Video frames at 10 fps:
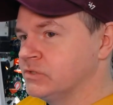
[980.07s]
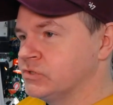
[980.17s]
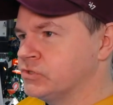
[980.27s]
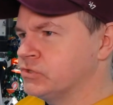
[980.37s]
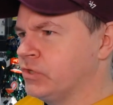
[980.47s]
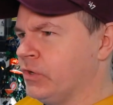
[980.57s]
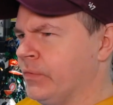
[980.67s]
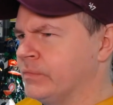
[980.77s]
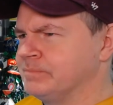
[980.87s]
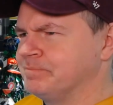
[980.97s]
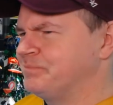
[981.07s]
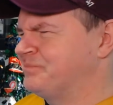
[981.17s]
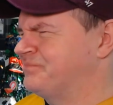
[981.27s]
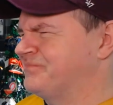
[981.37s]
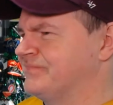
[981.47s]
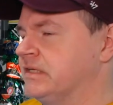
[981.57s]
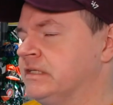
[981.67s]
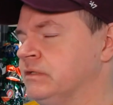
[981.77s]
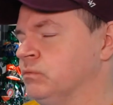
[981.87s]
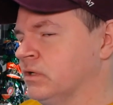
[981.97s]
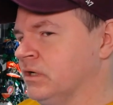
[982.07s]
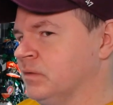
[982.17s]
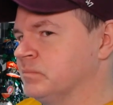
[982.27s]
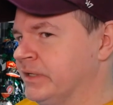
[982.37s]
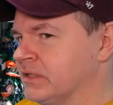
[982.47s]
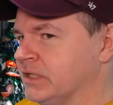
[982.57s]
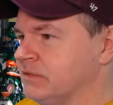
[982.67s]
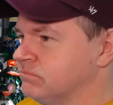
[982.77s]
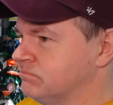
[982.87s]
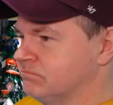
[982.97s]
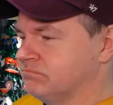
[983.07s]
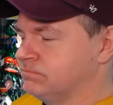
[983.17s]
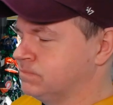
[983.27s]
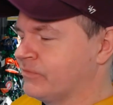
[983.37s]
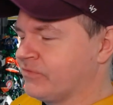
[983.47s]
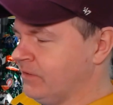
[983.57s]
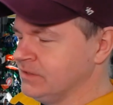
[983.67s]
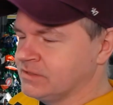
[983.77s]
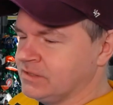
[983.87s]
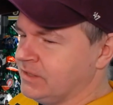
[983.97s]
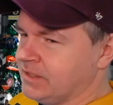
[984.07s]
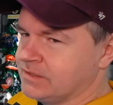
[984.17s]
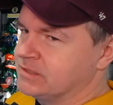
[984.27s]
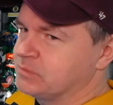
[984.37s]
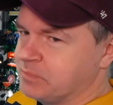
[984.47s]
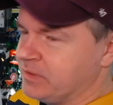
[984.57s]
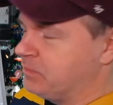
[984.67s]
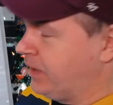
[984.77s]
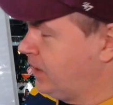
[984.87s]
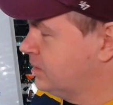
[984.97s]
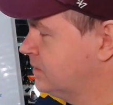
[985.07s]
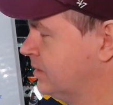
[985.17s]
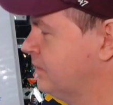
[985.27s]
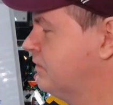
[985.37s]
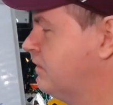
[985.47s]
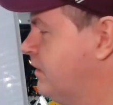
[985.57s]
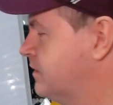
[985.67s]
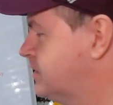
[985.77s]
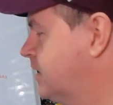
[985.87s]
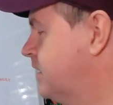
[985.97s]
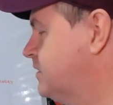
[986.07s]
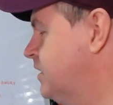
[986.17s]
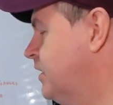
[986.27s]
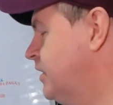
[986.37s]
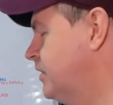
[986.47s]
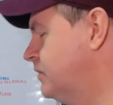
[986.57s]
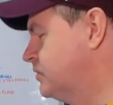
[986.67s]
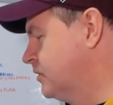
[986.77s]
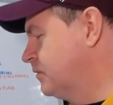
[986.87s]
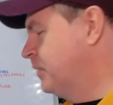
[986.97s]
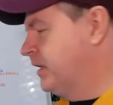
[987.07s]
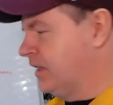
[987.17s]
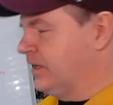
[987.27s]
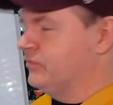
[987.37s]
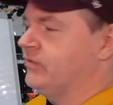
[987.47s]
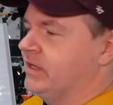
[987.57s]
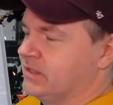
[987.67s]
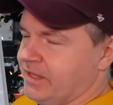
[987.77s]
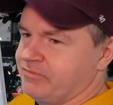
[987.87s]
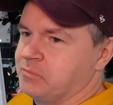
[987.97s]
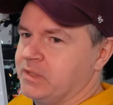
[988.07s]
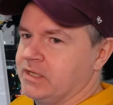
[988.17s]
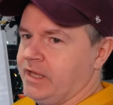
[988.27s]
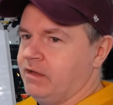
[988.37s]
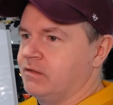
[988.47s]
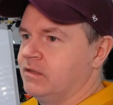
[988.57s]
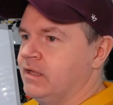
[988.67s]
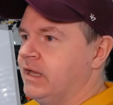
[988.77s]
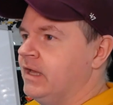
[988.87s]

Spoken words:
So it didn't work on Barry, but Thon's going to get his speed back. So then Thon says, you took my life and left me in hell.